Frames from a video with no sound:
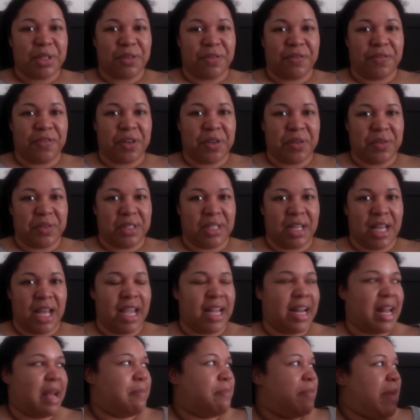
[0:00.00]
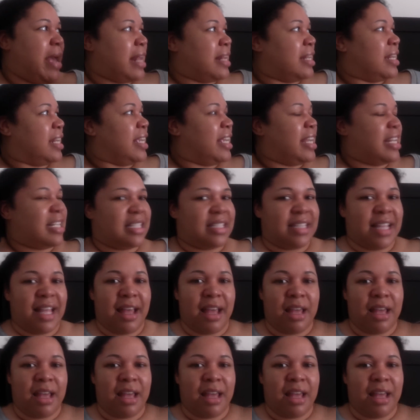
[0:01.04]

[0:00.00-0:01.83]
The first night I banged it against the